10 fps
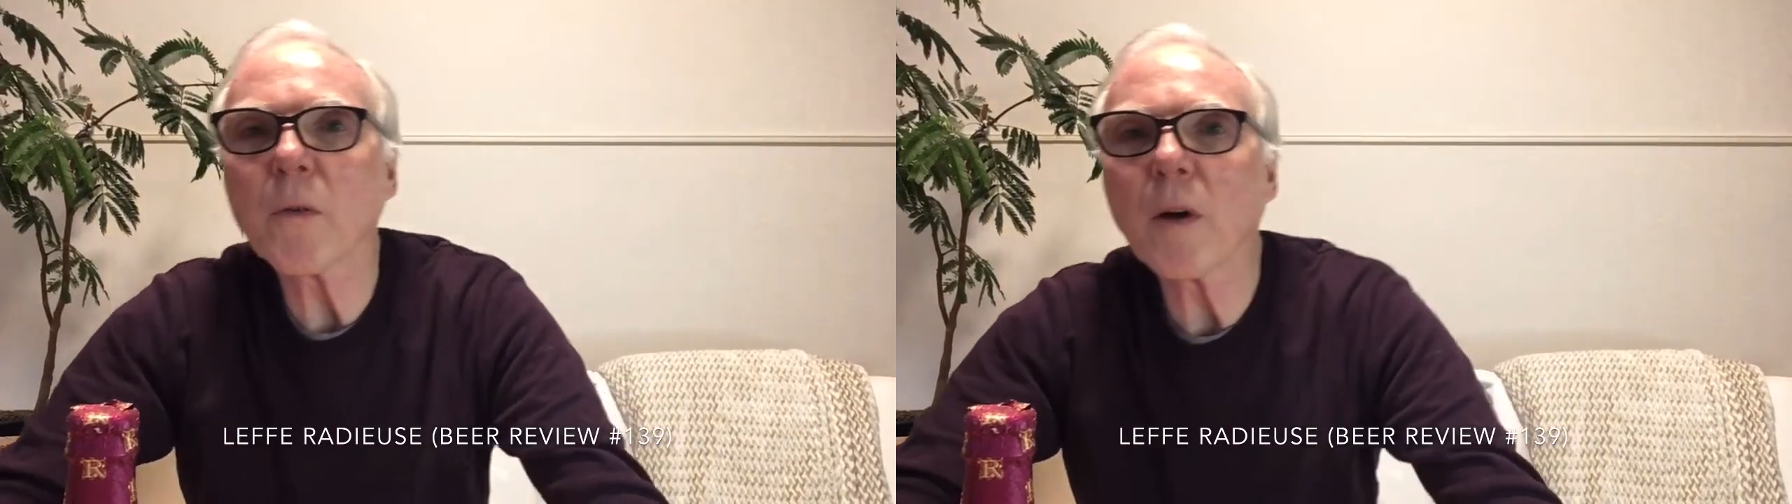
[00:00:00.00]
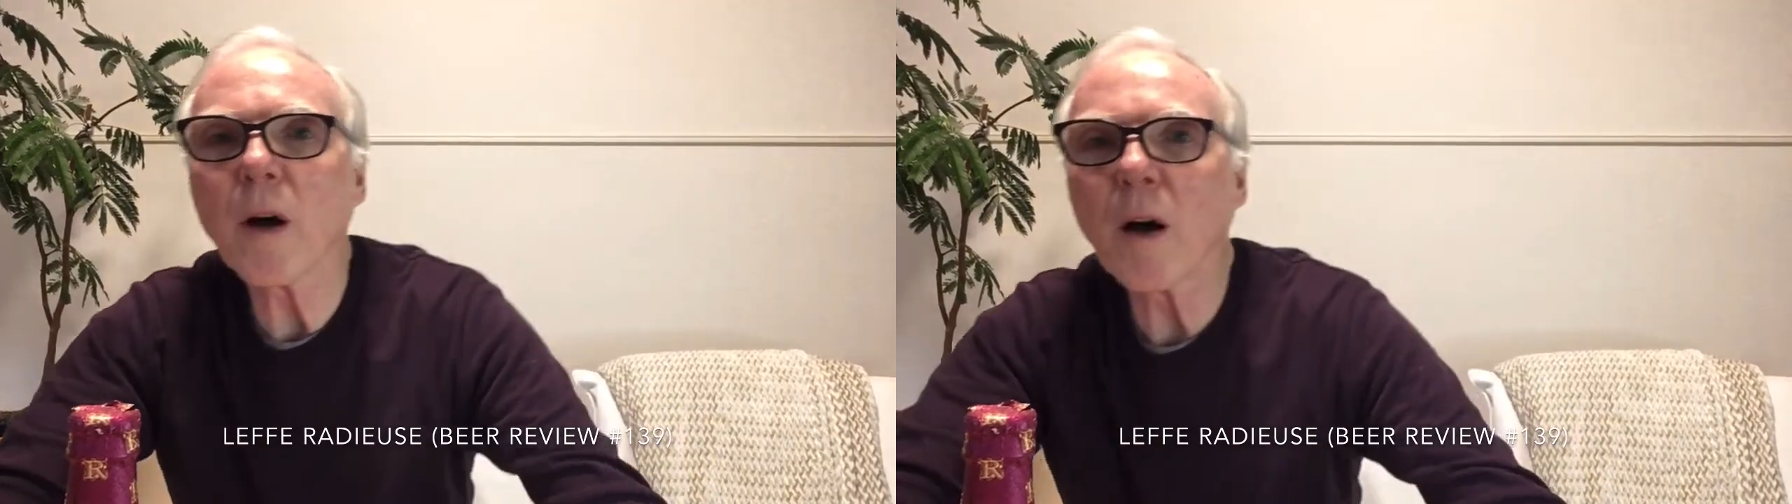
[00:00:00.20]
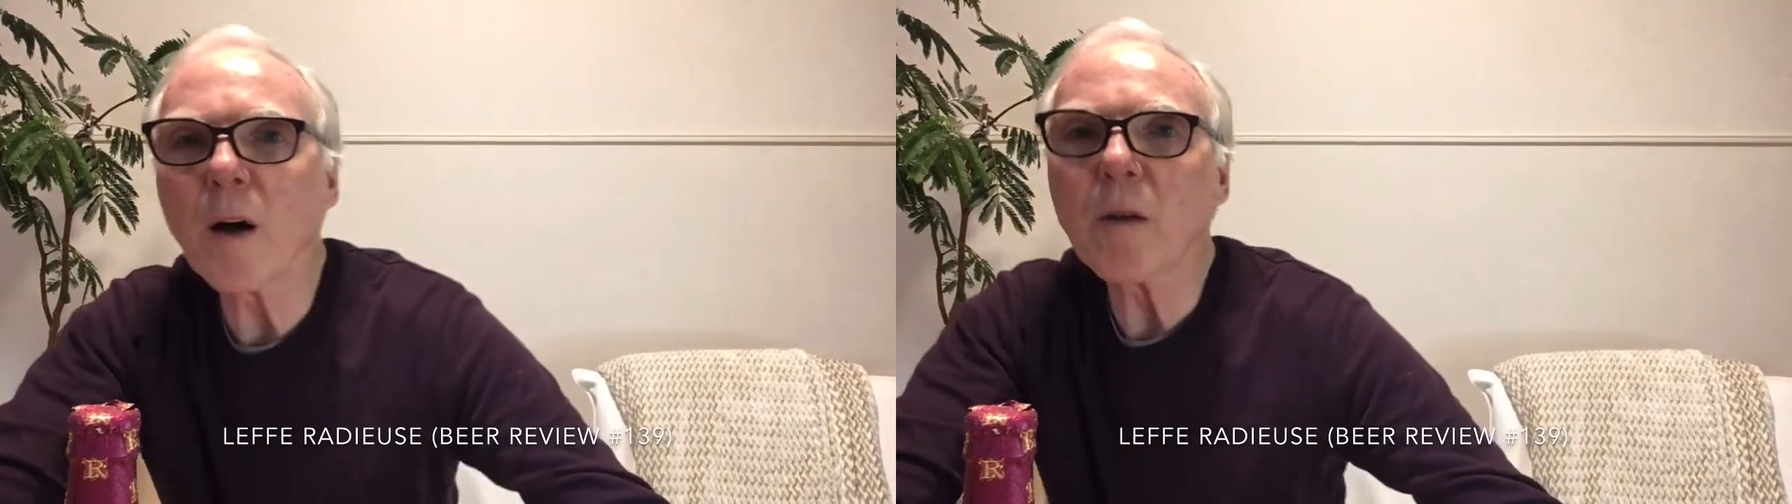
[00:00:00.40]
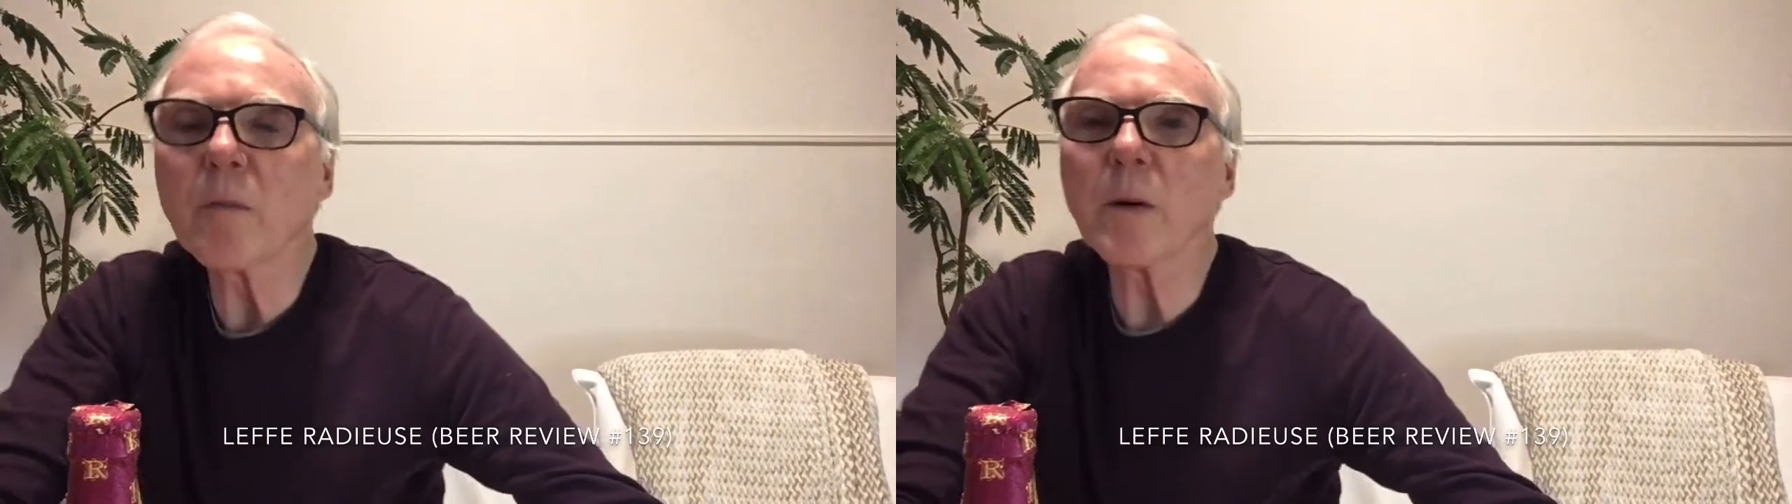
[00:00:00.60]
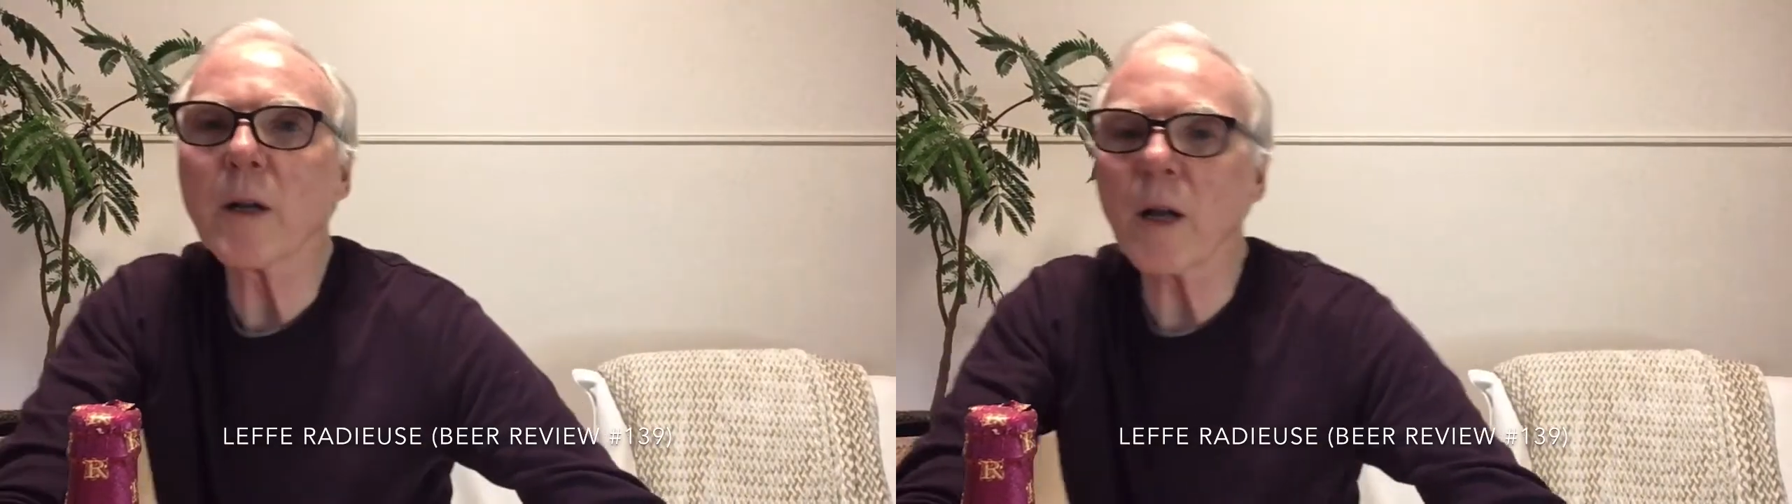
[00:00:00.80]

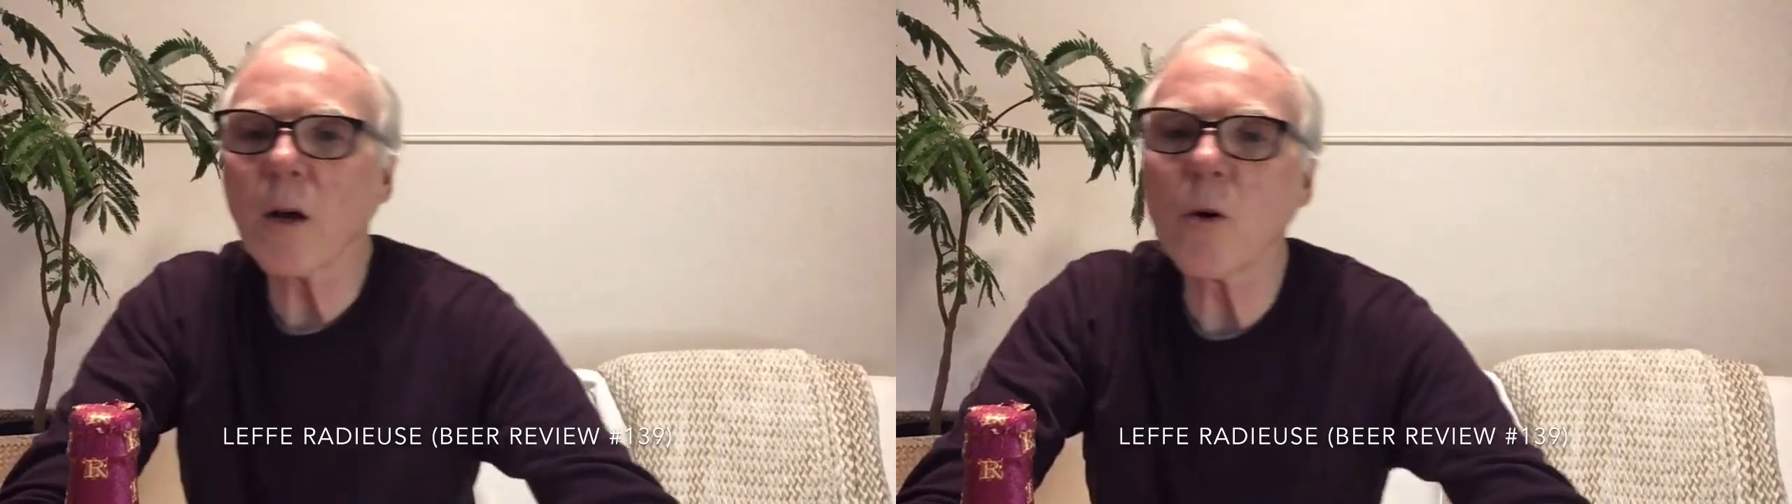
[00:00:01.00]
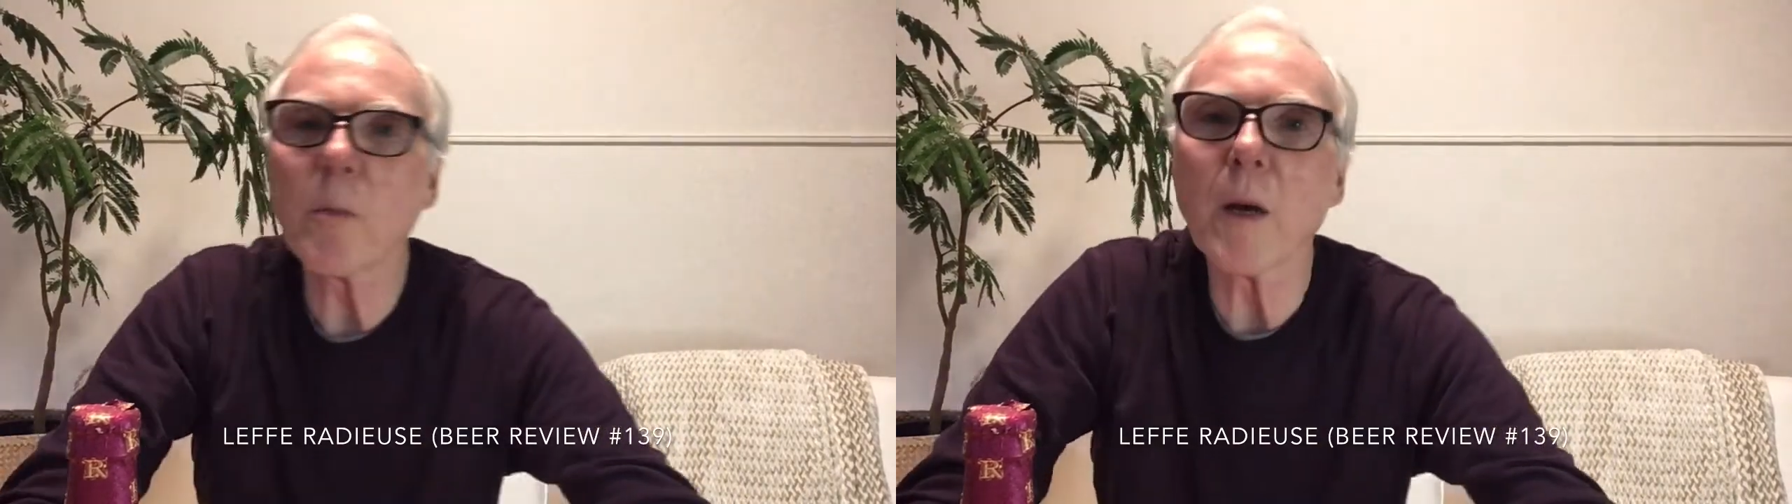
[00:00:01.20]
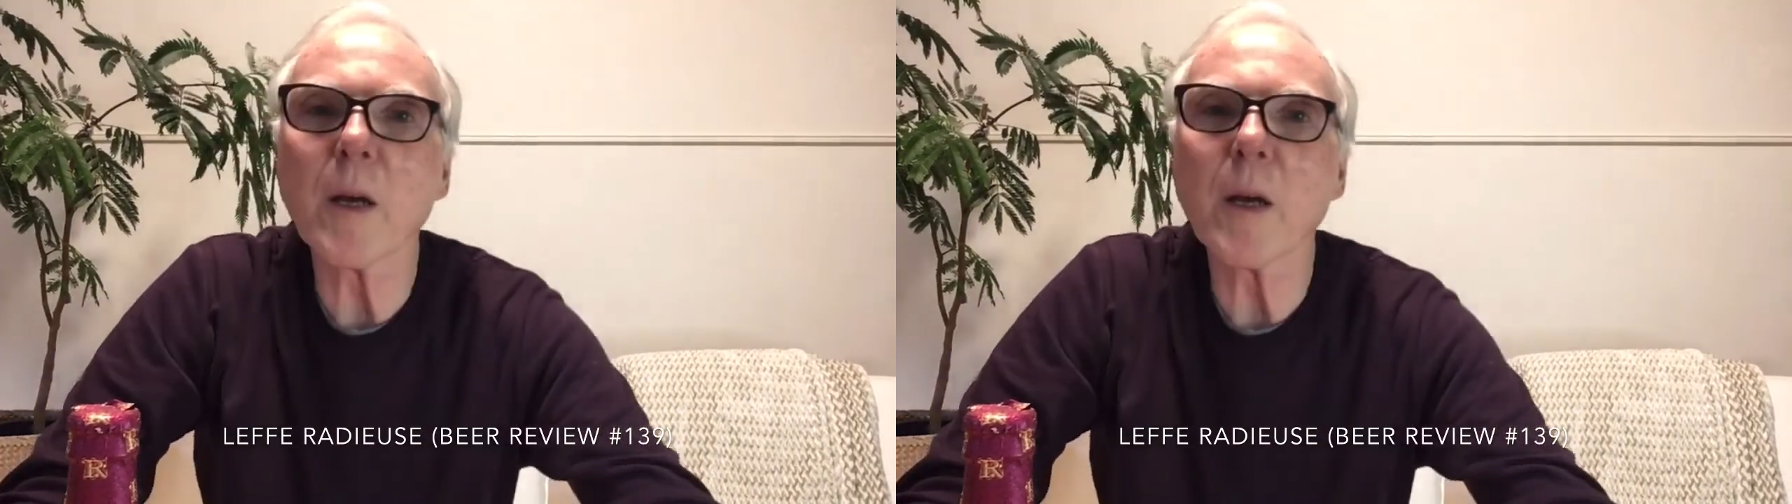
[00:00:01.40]
but I hope I